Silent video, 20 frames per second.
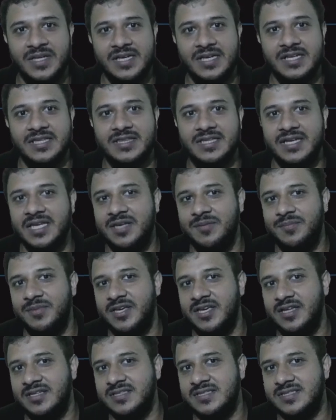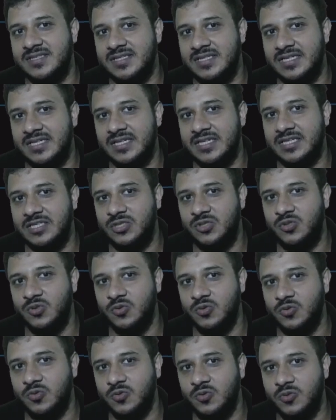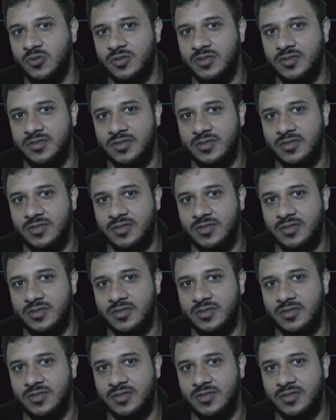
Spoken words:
A 3 means a 2.